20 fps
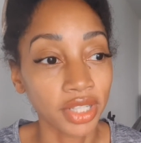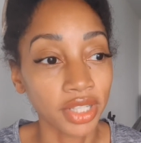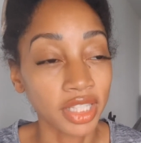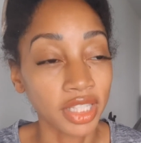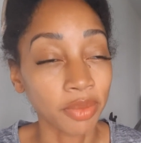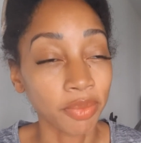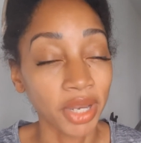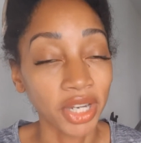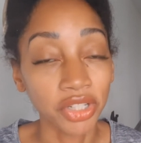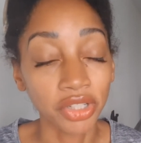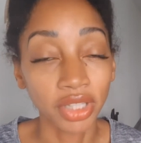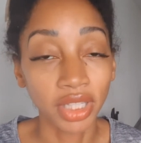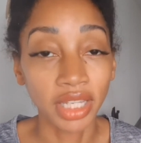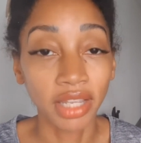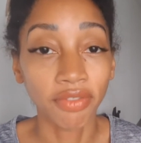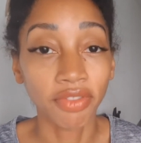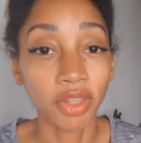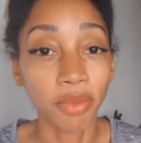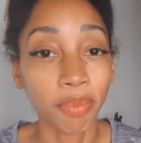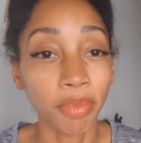especially
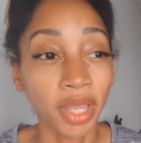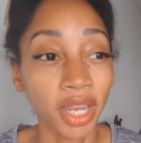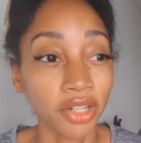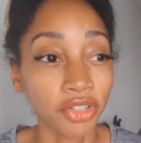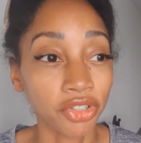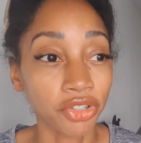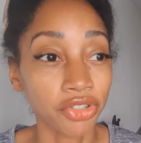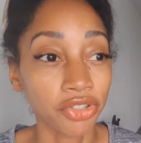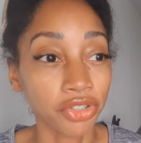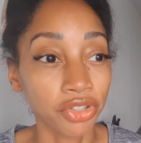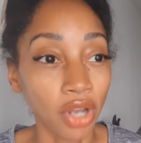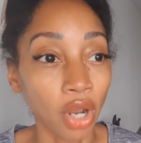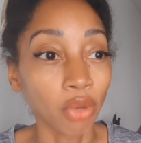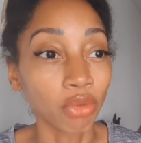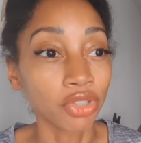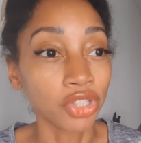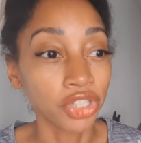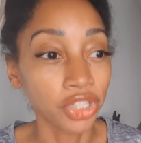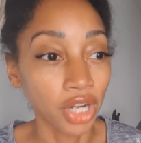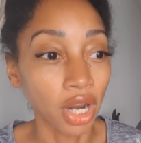if the pictures
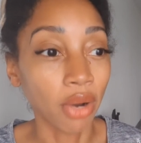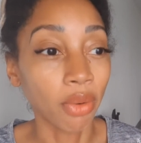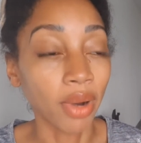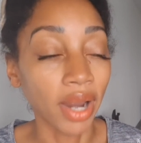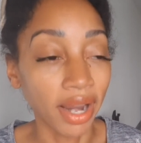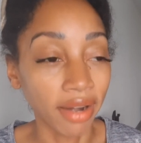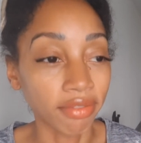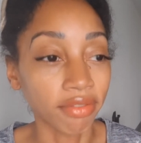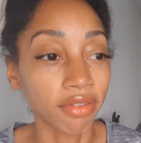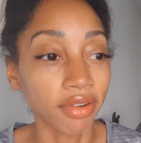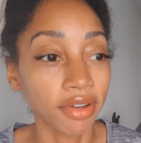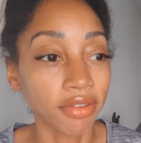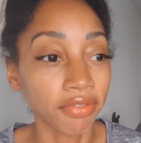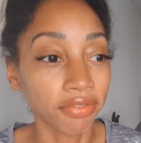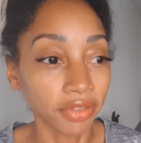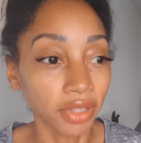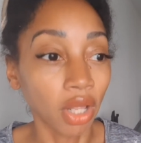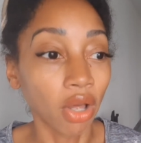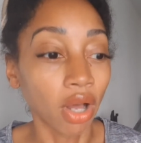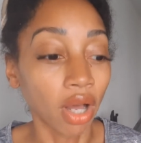don't show every
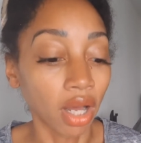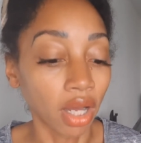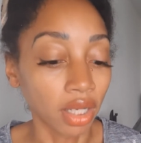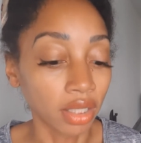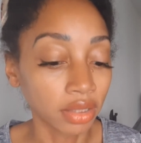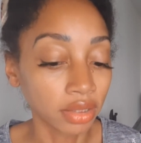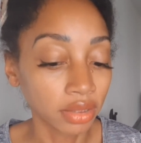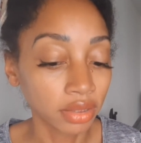flaw.